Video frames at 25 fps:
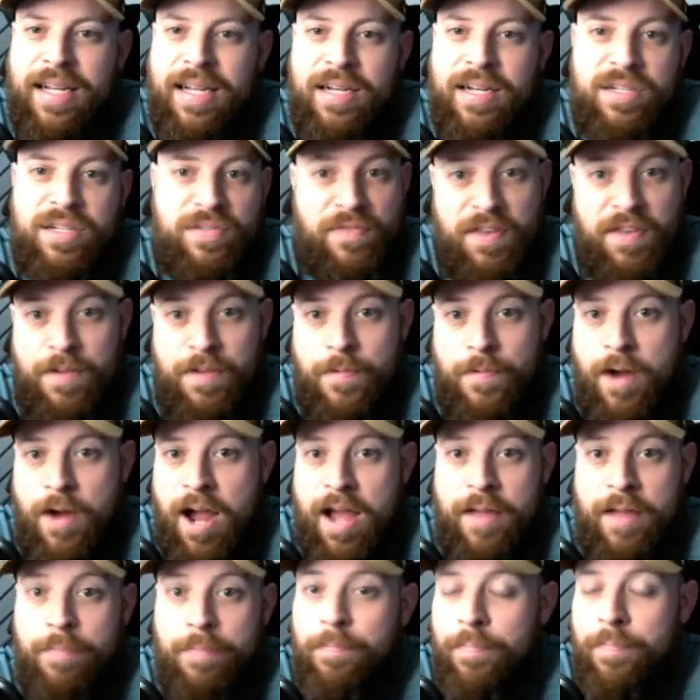get his feet
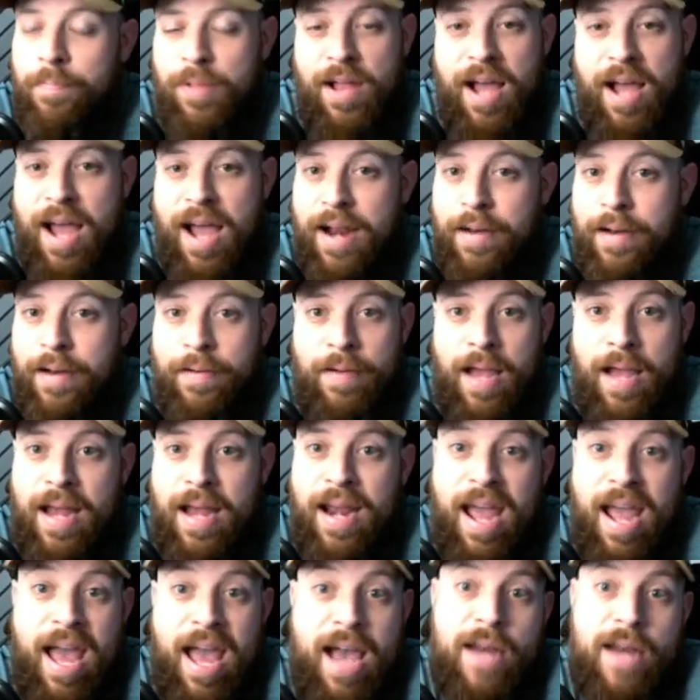right, and plant
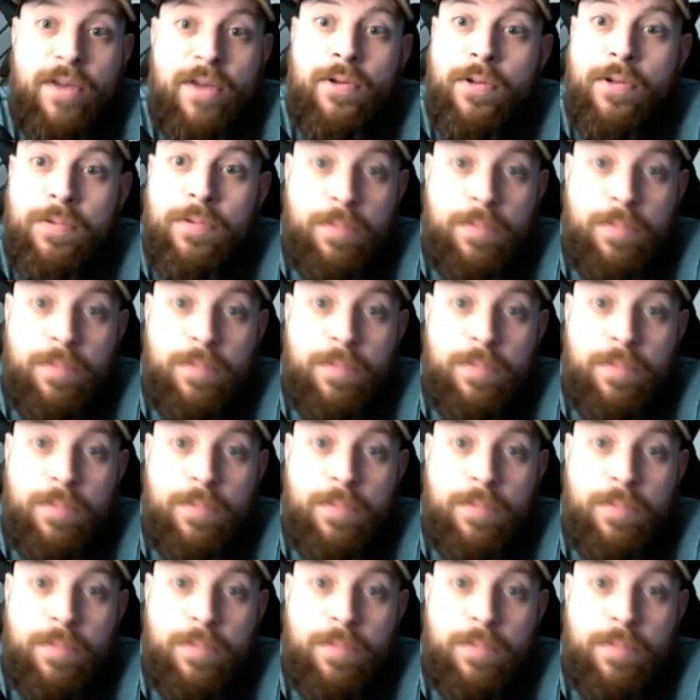and handle